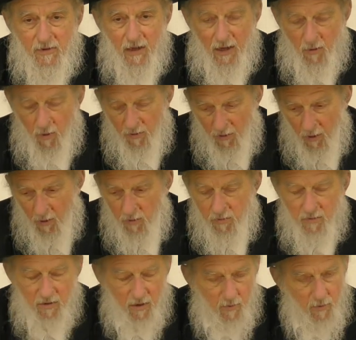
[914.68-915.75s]
And although
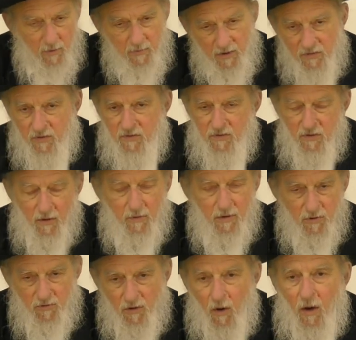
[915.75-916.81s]
there were missiles and so on and
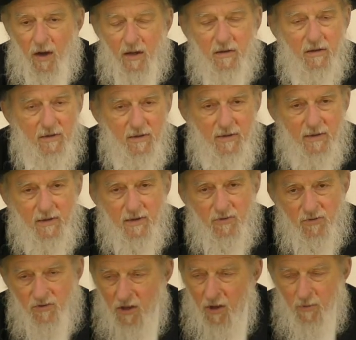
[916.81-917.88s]
so on,
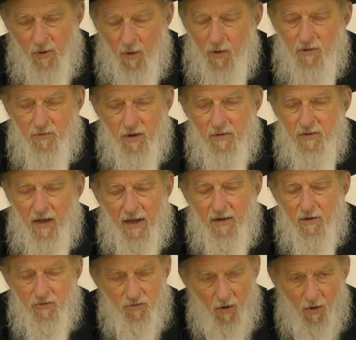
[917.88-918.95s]
still we always retained
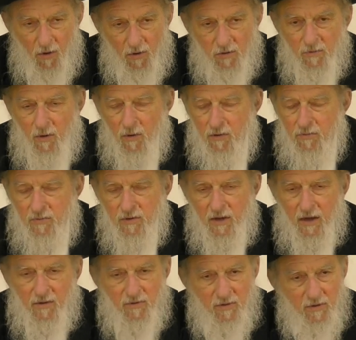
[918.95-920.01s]
control. We always
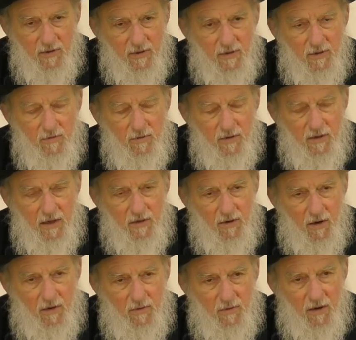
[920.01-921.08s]
retained
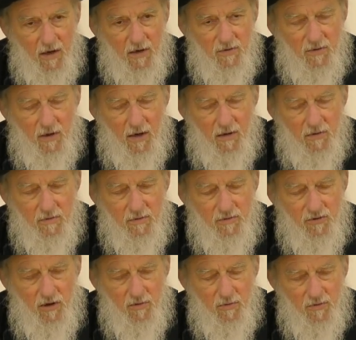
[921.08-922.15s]
our
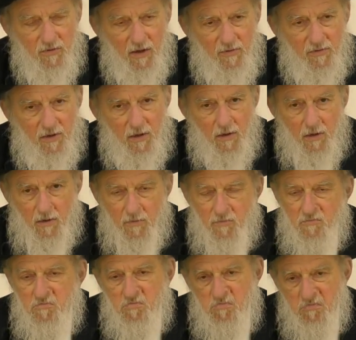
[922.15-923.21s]
general safety.
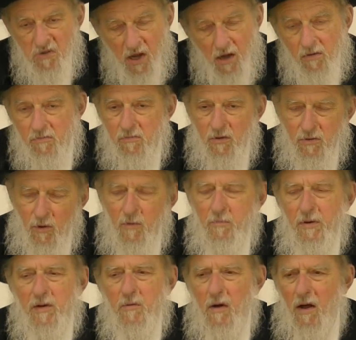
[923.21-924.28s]
Yeah, we're doing
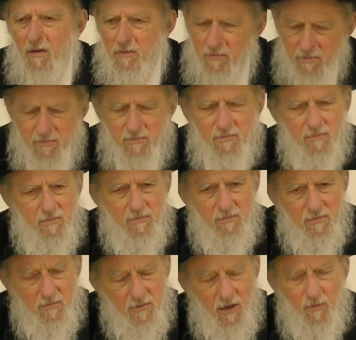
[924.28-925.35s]
pretty well.
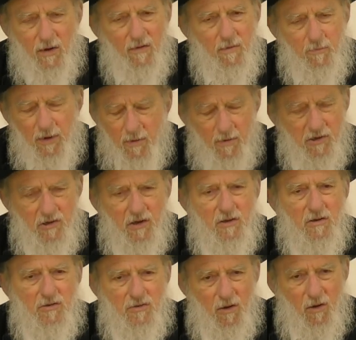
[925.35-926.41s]
And we have it pretty much under
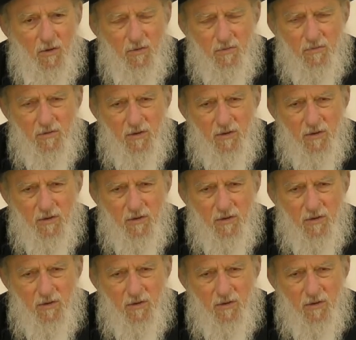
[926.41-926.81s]
control.